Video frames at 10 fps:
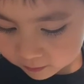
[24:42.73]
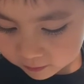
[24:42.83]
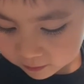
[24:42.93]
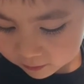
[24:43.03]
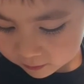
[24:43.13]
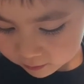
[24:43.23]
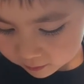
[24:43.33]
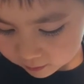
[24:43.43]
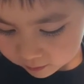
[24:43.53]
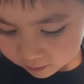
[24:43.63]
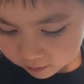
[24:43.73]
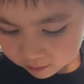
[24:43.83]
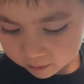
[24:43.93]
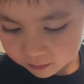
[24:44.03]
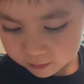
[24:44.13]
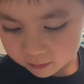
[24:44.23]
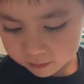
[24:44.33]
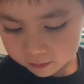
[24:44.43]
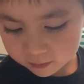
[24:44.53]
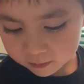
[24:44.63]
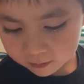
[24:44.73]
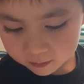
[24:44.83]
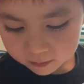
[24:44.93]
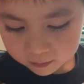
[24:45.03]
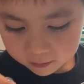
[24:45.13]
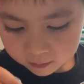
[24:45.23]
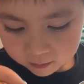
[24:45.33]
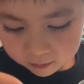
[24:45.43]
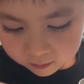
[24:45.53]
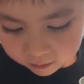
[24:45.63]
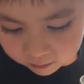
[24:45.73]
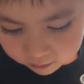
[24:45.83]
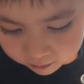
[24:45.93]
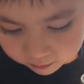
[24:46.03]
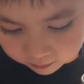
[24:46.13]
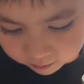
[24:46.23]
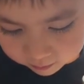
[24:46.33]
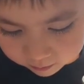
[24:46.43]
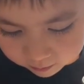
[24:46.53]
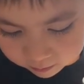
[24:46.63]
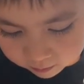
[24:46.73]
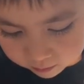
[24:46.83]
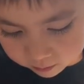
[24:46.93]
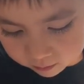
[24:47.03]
[no speech]